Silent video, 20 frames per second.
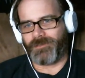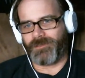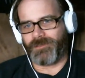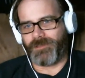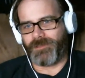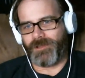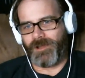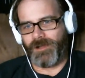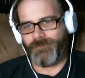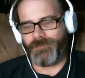
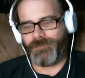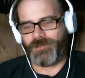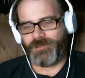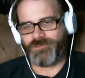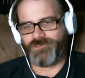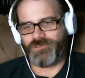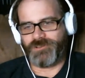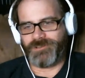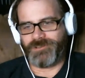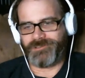I'm not
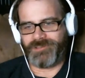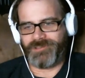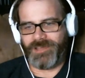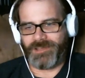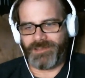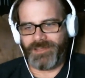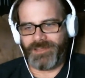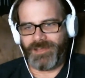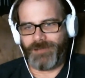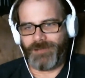sure
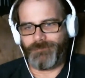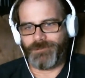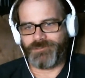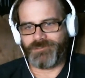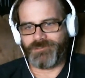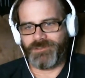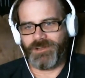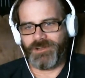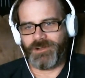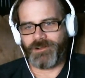exactly how much
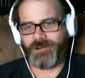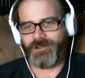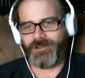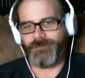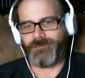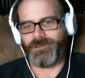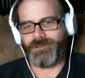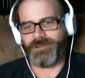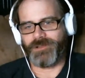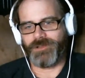longer I'm
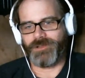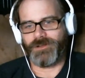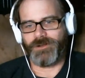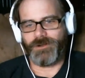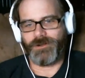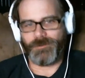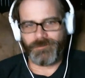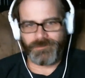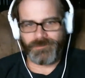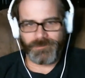going to
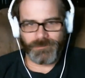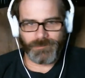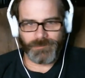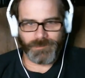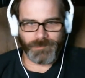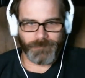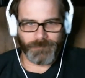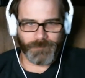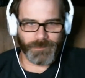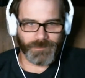go. So
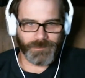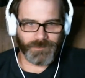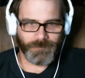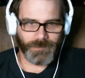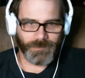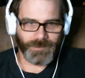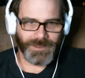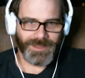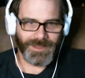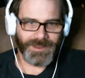
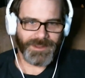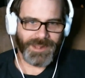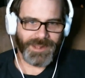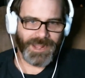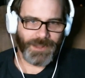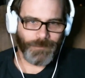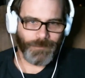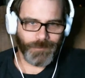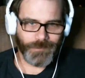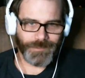we're at an
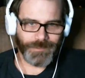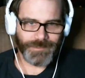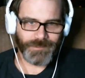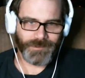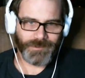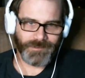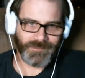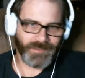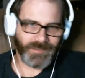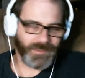hour
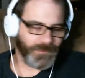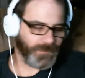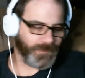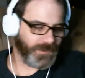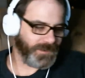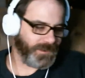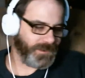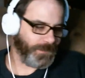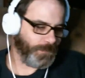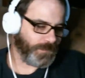13 right
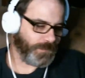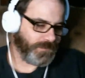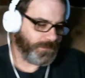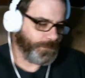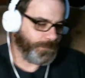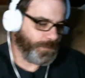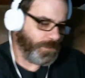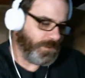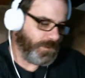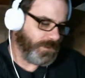now, which is
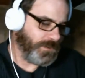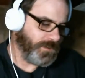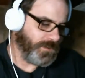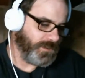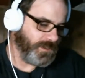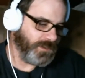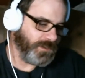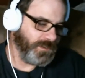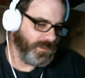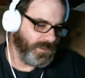pretty
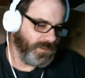good.